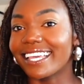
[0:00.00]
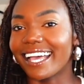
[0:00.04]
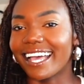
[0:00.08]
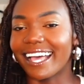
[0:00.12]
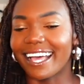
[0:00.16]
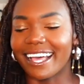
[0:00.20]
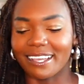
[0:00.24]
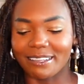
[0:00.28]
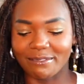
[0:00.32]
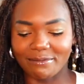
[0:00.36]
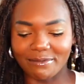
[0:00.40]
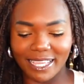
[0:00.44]

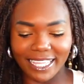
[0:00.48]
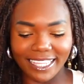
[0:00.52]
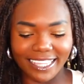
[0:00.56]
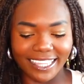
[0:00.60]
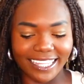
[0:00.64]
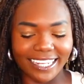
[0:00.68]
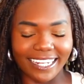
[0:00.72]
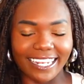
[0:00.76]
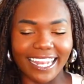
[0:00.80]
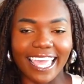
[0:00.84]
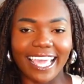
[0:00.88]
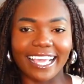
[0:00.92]

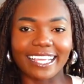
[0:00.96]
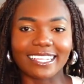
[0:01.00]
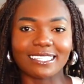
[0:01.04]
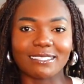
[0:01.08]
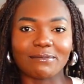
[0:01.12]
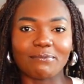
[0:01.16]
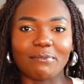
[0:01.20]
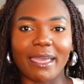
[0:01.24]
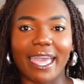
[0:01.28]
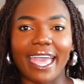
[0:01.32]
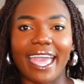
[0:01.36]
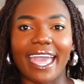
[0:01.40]
The
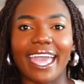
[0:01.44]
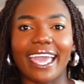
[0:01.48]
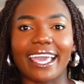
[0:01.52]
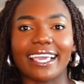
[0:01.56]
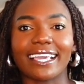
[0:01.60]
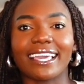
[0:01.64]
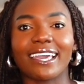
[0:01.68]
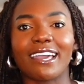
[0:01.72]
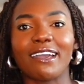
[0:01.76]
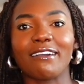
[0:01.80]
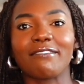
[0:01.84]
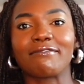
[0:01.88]
next
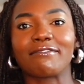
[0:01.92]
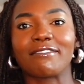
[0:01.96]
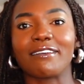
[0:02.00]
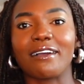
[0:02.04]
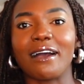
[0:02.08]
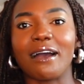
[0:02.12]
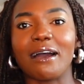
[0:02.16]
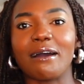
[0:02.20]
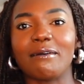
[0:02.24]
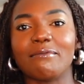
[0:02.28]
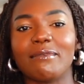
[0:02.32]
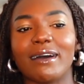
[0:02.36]
bag
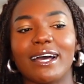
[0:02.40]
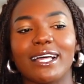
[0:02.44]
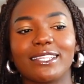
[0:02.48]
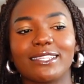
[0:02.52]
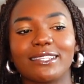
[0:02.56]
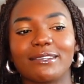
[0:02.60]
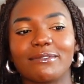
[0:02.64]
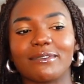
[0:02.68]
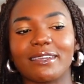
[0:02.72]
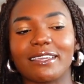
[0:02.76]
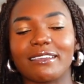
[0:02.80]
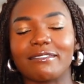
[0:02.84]
from
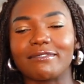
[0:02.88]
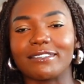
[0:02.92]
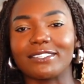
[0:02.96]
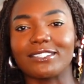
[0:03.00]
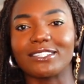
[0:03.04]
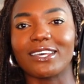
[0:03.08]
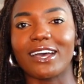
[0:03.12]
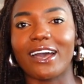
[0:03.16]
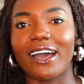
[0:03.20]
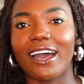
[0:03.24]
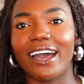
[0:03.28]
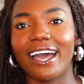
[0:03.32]
Louis
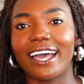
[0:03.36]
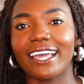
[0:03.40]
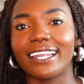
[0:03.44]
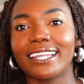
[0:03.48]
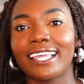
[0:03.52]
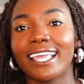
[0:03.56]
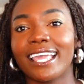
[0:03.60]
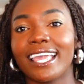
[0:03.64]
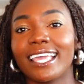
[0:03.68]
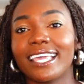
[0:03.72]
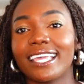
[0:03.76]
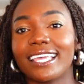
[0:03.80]

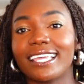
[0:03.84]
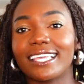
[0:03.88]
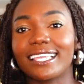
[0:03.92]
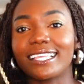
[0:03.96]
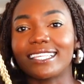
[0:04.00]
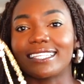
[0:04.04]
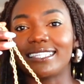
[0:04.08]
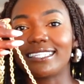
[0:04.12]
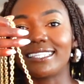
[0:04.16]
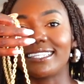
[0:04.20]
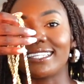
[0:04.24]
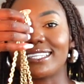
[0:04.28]
Vuitton
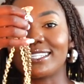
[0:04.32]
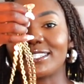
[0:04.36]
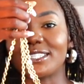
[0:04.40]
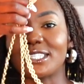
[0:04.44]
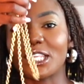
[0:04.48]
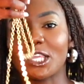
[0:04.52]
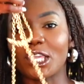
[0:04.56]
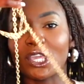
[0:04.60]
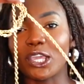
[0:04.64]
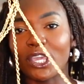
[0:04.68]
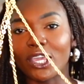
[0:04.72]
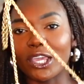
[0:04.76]
is
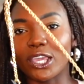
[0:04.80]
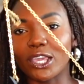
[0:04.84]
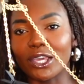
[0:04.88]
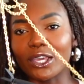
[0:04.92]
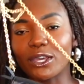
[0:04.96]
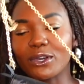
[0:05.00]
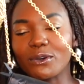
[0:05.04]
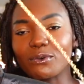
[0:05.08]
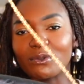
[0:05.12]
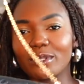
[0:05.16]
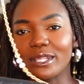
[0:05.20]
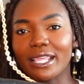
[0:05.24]
this
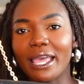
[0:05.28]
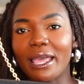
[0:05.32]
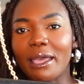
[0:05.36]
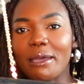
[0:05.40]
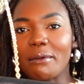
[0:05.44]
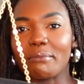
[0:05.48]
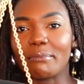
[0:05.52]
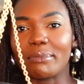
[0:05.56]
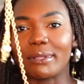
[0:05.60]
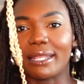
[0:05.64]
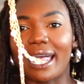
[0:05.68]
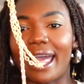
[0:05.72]
cute
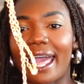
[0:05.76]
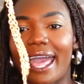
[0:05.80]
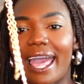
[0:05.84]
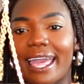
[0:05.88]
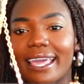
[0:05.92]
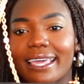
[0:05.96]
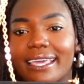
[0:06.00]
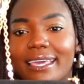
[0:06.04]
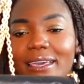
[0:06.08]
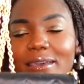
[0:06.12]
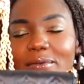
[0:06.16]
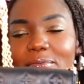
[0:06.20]

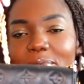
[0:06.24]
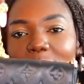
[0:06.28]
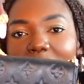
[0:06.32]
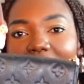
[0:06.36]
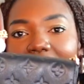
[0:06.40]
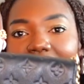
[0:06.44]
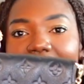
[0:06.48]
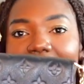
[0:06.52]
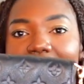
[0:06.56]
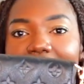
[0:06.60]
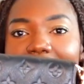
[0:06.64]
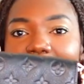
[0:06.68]
black
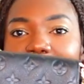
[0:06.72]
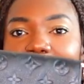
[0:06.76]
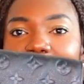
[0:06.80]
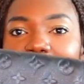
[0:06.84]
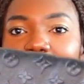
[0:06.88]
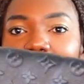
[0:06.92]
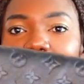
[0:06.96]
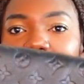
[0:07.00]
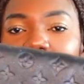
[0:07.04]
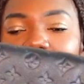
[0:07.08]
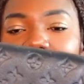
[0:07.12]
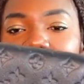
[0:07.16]
bag
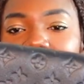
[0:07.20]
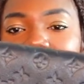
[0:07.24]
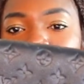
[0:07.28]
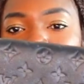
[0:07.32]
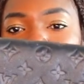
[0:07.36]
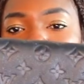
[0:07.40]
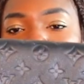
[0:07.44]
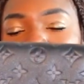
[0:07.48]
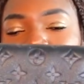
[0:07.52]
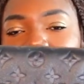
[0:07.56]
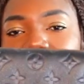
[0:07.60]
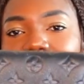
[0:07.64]

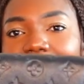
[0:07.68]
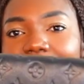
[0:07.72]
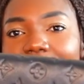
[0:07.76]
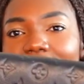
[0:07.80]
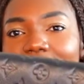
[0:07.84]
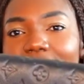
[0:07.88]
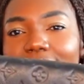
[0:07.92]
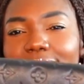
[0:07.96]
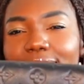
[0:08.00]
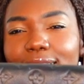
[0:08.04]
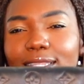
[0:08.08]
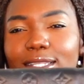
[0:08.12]
with
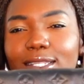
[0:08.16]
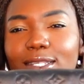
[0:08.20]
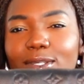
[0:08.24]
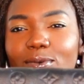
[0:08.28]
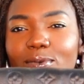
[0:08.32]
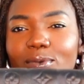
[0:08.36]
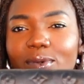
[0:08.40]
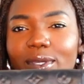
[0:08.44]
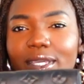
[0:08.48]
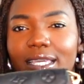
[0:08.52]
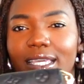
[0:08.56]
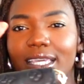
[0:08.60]
the
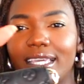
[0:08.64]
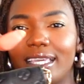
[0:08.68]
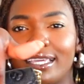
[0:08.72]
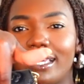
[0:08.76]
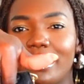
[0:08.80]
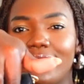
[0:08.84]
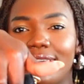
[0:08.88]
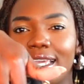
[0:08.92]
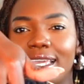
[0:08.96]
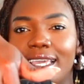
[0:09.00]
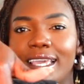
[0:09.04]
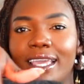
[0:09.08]

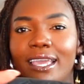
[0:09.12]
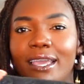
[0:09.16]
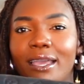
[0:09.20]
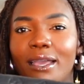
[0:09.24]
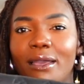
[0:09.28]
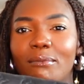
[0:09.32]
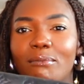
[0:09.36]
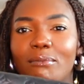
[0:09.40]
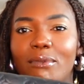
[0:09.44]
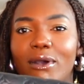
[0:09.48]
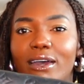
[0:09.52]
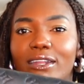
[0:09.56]
Louis
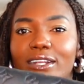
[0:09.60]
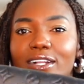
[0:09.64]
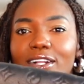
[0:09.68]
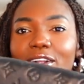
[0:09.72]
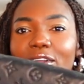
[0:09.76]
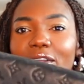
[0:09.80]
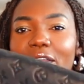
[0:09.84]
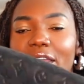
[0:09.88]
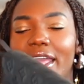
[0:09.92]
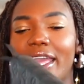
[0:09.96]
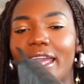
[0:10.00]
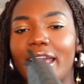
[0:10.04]

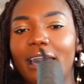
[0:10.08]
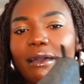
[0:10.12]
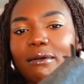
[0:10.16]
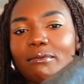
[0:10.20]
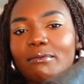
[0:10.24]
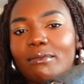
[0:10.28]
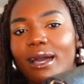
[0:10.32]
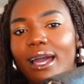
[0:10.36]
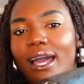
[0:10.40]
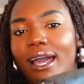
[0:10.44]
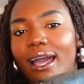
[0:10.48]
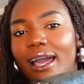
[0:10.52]

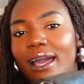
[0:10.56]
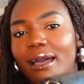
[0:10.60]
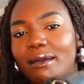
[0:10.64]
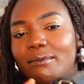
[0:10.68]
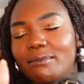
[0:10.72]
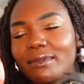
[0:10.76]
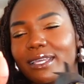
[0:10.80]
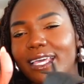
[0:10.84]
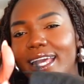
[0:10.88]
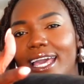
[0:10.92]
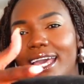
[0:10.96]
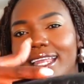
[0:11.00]
monogram
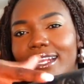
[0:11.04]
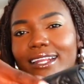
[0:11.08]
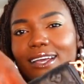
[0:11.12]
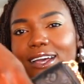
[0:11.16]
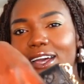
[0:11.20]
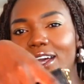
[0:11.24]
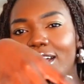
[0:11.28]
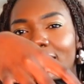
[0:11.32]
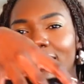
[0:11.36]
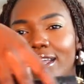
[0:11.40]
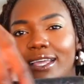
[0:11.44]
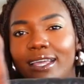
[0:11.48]
kind
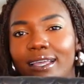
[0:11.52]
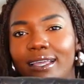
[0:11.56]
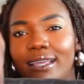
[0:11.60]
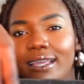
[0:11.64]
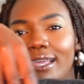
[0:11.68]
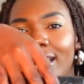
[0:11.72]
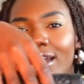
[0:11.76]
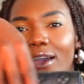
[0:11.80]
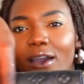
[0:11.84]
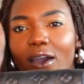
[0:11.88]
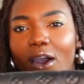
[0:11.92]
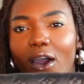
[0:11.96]
of
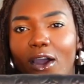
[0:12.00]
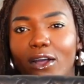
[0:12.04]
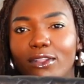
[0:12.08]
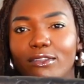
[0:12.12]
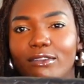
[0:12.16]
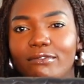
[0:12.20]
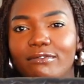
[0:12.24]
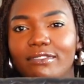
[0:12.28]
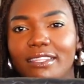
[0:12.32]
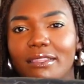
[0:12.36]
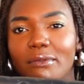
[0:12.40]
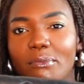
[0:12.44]
all
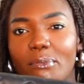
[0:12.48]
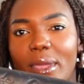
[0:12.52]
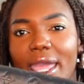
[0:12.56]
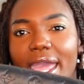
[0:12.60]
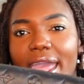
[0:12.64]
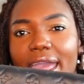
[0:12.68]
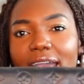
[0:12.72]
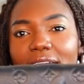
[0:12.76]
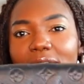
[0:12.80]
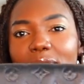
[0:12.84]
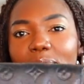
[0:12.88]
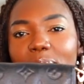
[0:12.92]
over the
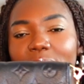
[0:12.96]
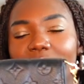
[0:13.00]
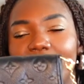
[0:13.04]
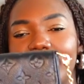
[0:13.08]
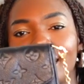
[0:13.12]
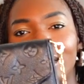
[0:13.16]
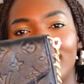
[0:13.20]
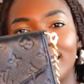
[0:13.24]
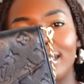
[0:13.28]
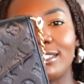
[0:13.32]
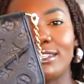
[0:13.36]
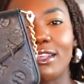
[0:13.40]
bag, but
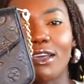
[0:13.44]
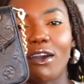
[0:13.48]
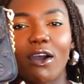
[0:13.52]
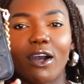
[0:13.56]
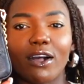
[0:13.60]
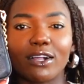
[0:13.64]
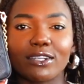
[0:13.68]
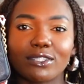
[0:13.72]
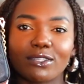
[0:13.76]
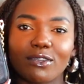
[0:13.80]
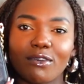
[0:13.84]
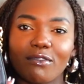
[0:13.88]
it is
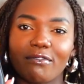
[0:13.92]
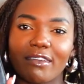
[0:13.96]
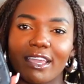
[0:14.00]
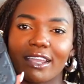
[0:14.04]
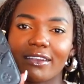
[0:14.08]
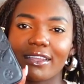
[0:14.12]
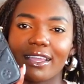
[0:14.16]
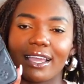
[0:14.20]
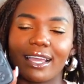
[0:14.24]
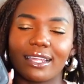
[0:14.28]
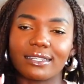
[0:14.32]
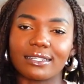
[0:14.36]
also
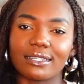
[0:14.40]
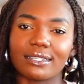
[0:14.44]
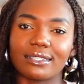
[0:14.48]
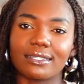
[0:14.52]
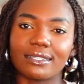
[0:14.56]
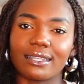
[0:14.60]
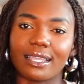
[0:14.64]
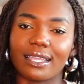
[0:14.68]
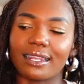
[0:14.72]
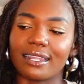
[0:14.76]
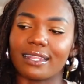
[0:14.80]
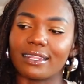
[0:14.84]
very
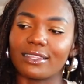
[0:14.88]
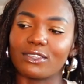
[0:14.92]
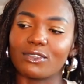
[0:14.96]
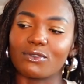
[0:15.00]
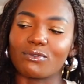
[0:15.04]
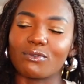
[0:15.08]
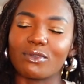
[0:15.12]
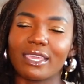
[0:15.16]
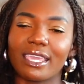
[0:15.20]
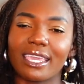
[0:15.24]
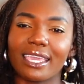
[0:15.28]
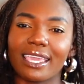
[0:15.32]
understated.
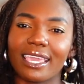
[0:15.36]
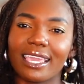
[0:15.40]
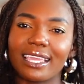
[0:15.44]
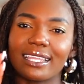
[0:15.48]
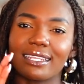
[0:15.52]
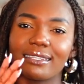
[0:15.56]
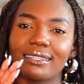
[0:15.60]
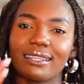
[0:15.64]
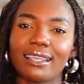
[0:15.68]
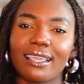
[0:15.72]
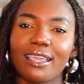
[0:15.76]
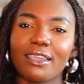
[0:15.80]
You
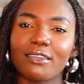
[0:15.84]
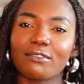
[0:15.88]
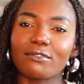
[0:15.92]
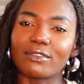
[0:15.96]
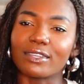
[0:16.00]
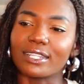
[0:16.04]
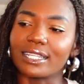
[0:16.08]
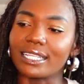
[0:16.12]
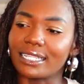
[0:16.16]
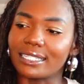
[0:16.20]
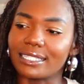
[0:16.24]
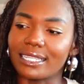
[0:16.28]
can't
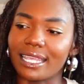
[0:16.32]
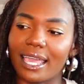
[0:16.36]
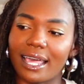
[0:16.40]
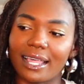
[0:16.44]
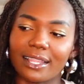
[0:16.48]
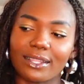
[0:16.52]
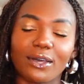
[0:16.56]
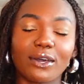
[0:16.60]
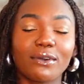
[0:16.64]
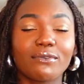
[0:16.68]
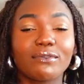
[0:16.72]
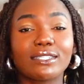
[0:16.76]
really
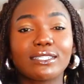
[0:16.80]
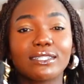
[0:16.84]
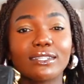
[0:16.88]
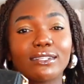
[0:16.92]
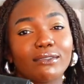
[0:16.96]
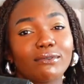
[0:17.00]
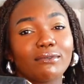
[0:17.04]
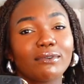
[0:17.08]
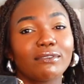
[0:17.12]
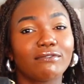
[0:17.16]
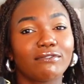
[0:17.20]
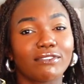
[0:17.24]
tell, oh, it's a
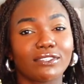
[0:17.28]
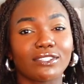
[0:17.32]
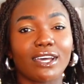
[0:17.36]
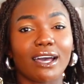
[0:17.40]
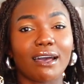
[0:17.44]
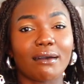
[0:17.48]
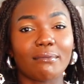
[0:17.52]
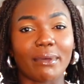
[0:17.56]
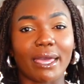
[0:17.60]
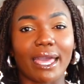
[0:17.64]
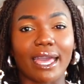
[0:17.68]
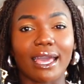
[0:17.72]
Louis
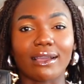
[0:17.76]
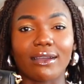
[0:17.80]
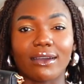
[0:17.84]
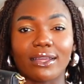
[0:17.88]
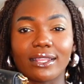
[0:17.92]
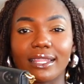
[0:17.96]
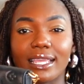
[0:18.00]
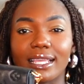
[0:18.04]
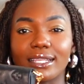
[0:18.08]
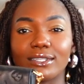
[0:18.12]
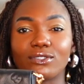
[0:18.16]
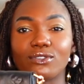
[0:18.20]
Vuitton bag
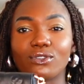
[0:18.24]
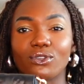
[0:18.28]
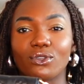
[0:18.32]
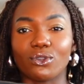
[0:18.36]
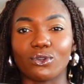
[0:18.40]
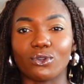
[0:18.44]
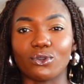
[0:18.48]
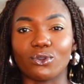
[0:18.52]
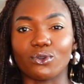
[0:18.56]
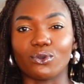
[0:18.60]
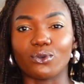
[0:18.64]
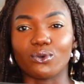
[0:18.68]
unless
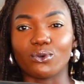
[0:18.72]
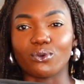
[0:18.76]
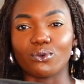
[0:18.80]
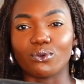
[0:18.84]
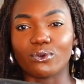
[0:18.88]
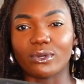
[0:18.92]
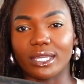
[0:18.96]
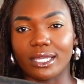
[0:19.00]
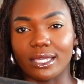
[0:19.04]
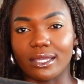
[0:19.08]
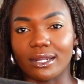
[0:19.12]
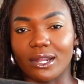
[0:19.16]
you
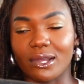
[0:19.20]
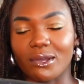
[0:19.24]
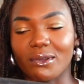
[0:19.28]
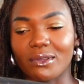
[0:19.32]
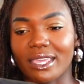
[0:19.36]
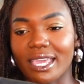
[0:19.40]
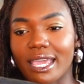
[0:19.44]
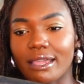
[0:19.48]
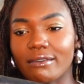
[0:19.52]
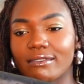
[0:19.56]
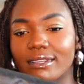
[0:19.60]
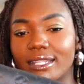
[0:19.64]
know,
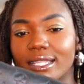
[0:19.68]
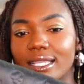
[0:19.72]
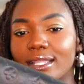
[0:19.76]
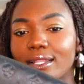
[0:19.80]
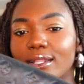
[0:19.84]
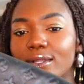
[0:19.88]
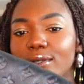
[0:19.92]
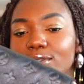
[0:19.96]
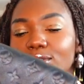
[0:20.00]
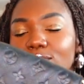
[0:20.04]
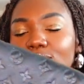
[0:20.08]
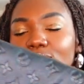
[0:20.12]
get really
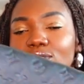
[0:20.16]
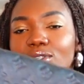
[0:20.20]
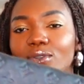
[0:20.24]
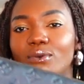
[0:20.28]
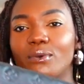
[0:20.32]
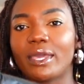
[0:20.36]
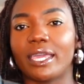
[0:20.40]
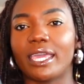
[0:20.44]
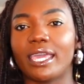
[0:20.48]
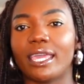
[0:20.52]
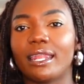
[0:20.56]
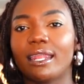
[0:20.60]
close
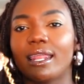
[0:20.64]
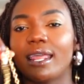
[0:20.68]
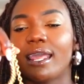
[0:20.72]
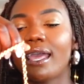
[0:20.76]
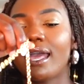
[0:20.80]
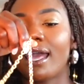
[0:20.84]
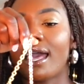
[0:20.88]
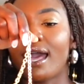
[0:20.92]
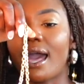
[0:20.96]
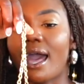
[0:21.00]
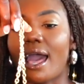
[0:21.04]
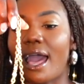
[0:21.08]
to it.
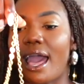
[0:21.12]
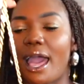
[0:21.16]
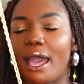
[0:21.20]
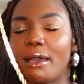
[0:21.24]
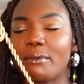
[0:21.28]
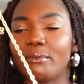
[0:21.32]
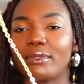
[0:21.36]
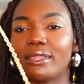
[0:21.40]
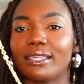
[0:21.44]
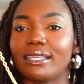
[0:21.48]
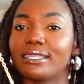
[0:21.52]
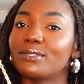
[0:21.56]

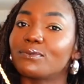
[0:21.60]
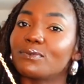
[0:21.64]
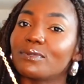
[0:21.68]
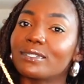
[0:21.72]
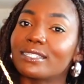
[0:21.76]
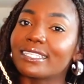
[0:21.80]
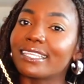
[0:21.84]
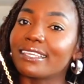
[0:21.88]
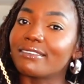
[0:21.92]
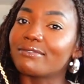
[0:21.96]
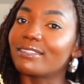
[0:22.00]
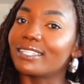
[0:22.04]
This
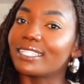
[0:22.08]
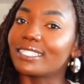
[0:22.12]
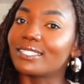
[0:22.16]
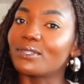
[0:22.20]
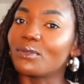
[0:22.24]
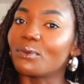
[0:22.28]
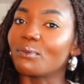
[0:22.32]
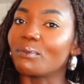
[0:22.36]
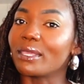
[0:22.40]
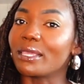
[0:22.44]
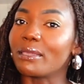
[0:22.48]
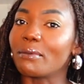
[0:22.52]
was gifted
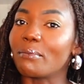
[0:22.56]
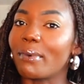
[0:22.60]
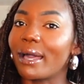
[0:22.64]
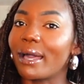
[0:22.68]
to me